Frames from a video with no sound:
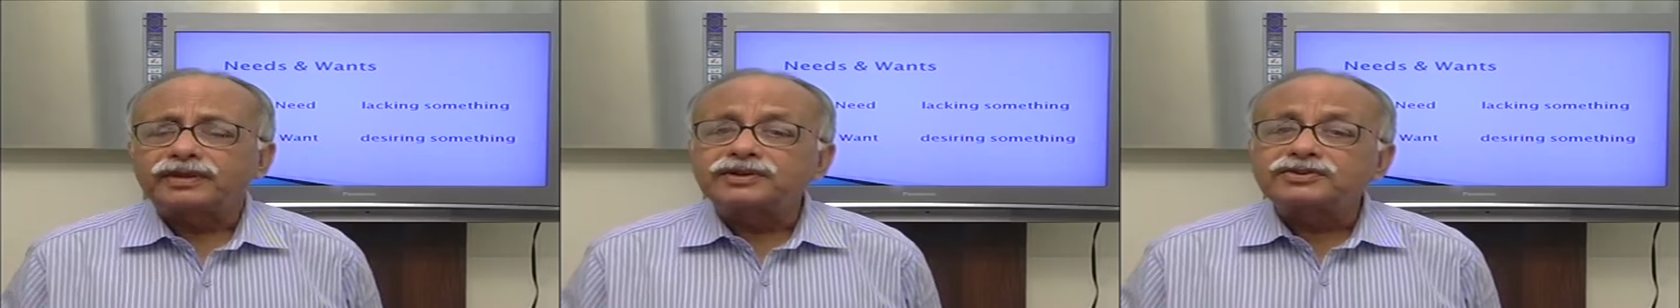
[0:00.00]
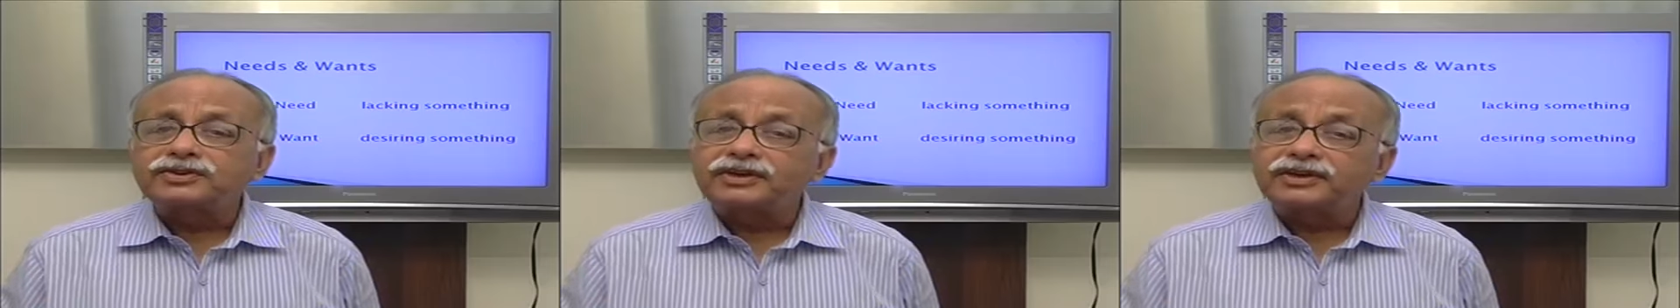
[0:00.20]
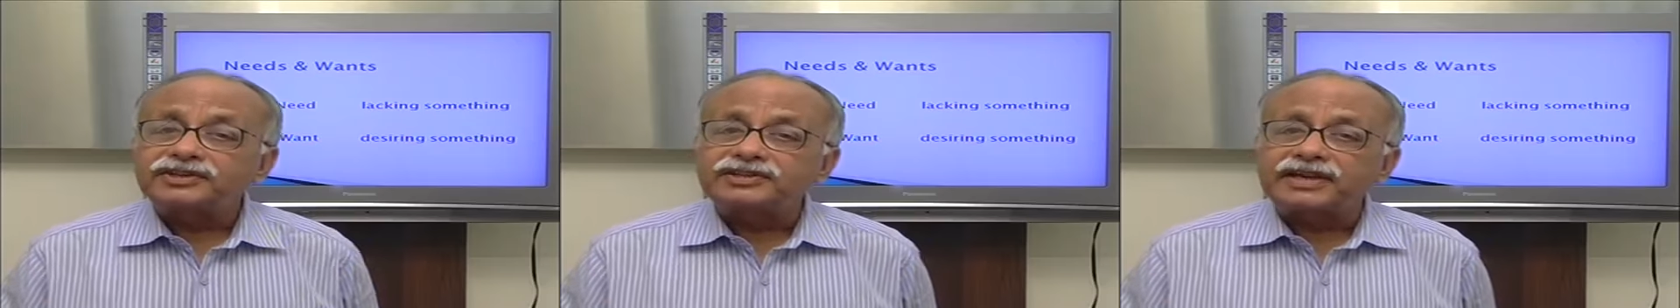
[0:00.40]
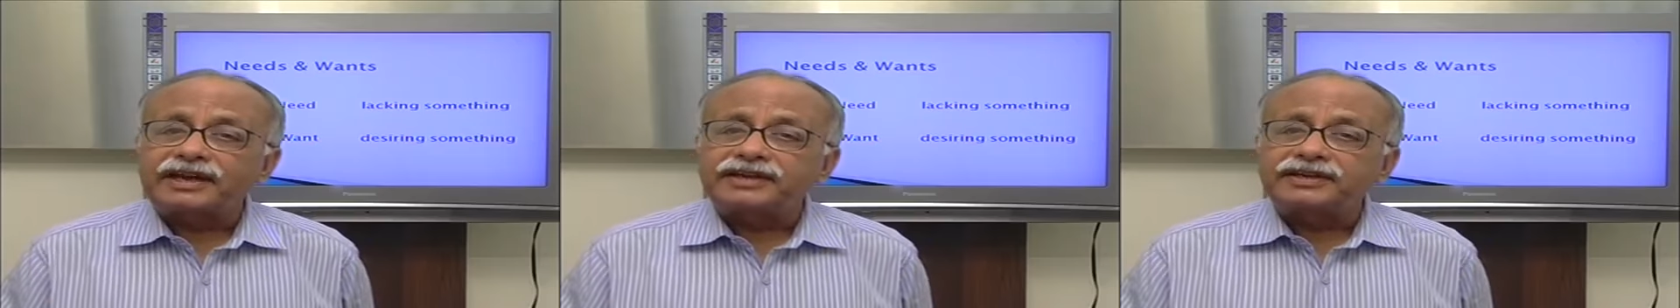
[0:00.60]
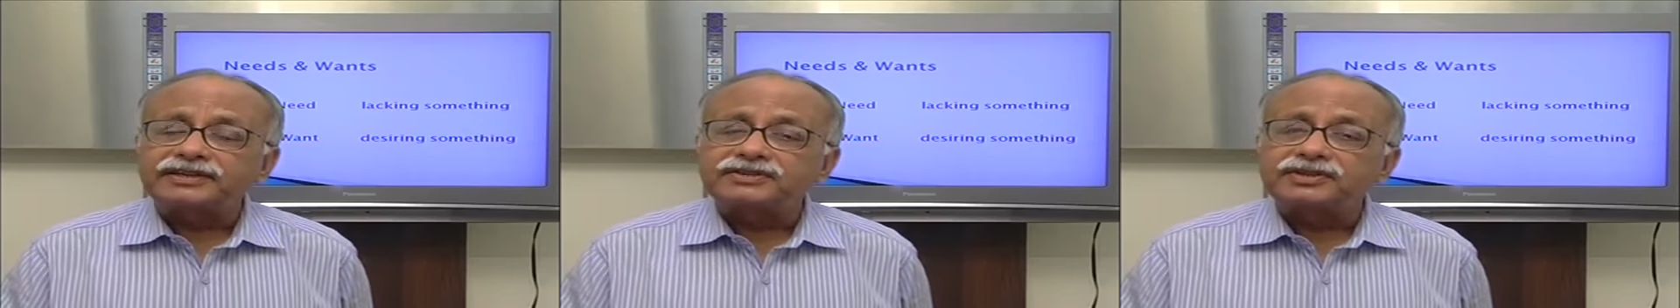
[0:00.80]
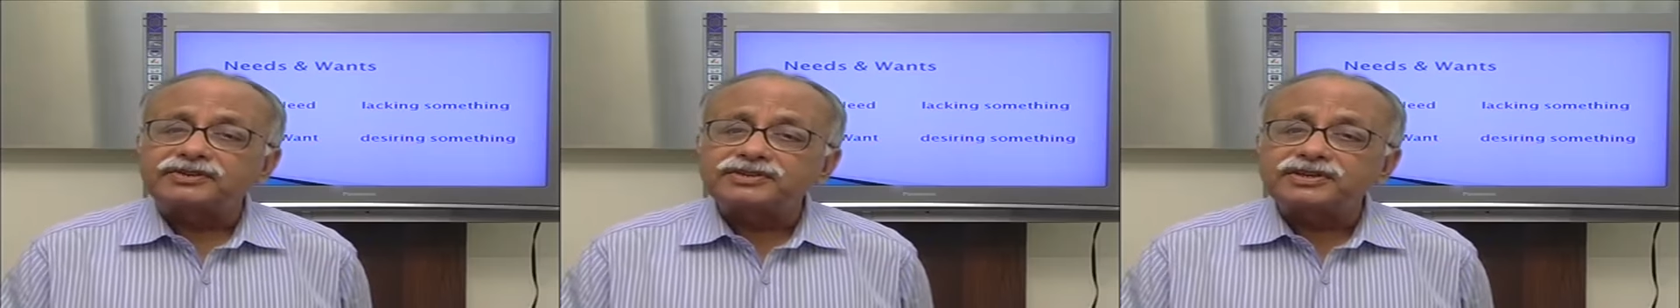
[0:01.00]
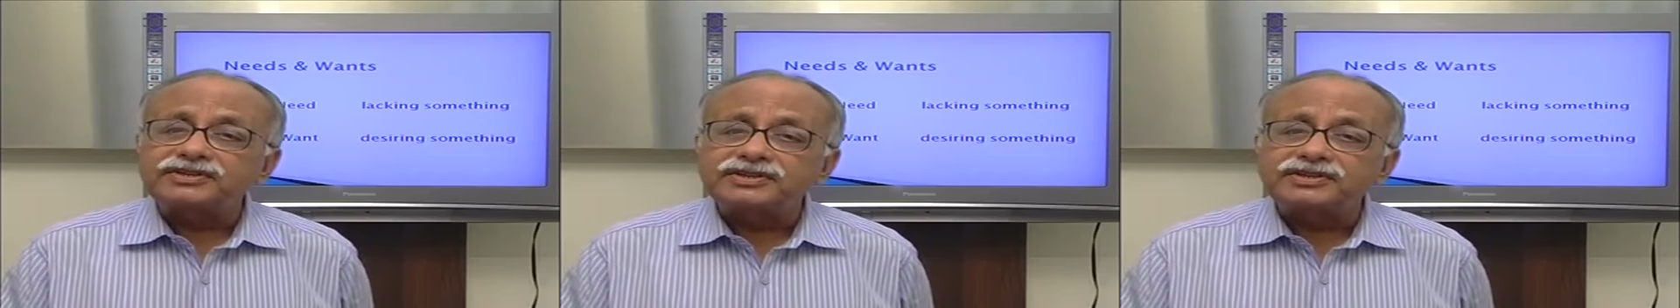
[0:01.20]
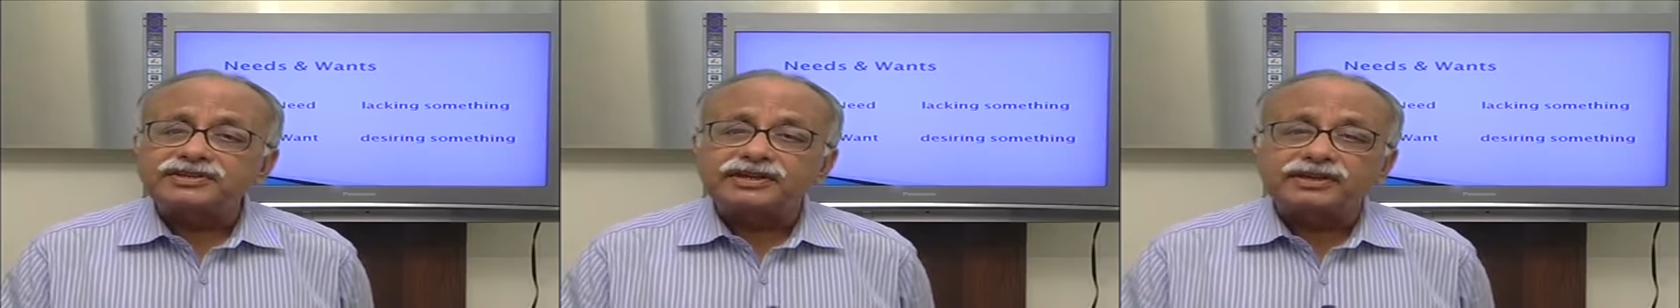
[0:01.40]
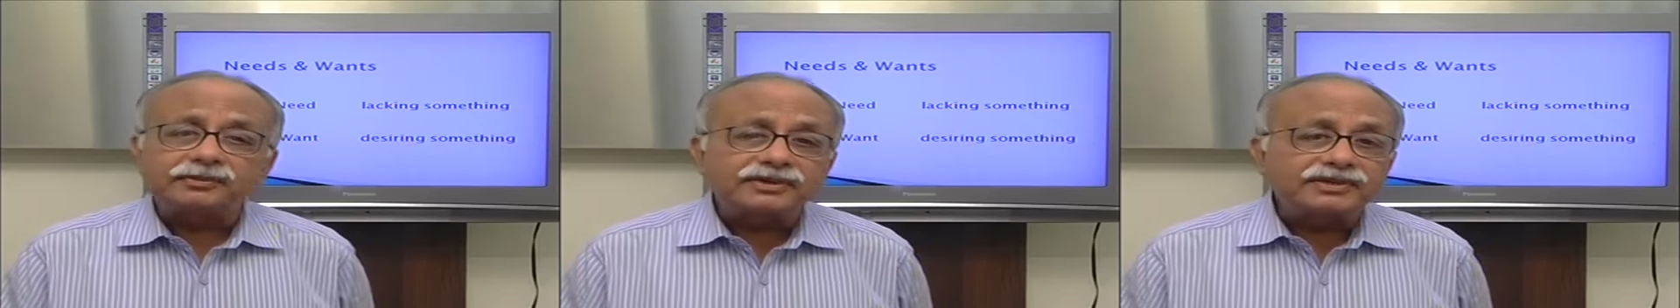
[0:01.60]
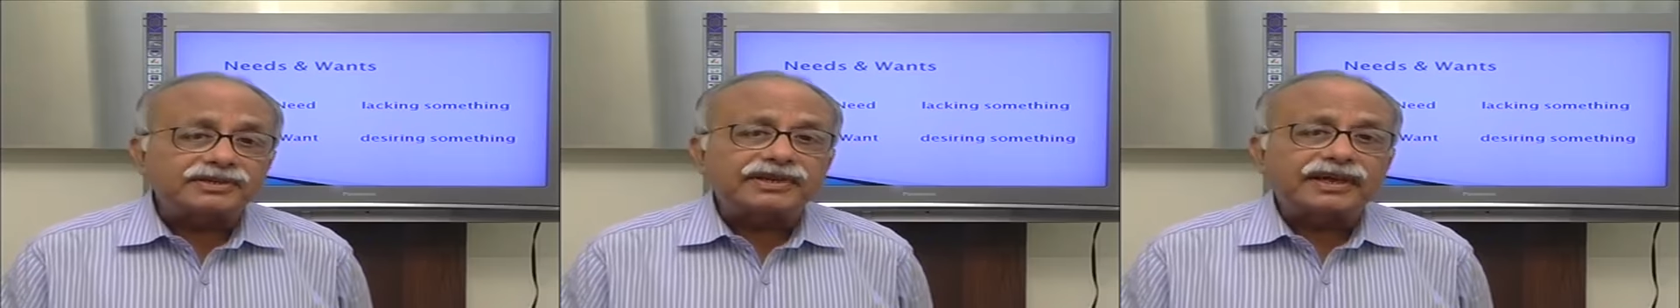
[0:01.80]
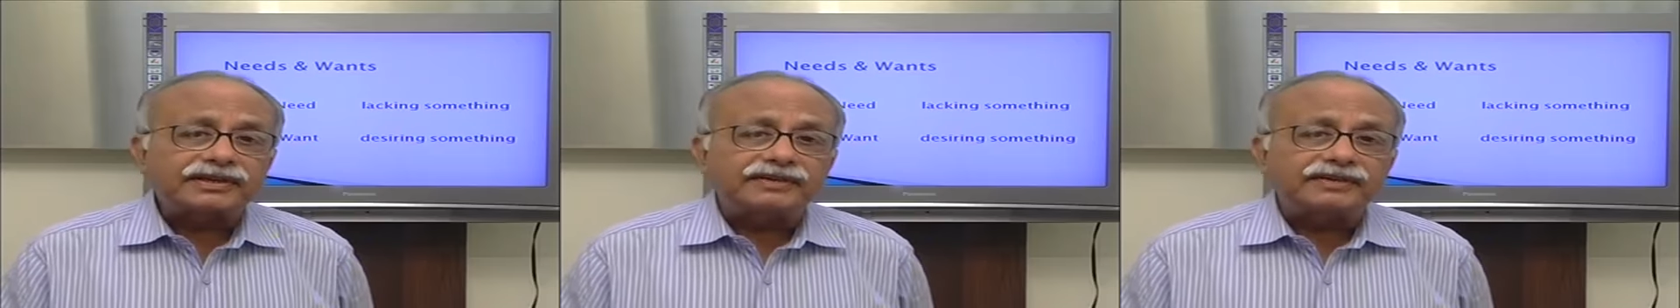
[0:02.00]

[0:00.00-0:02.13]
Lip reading: It's not a charity. So now, since it's a commercial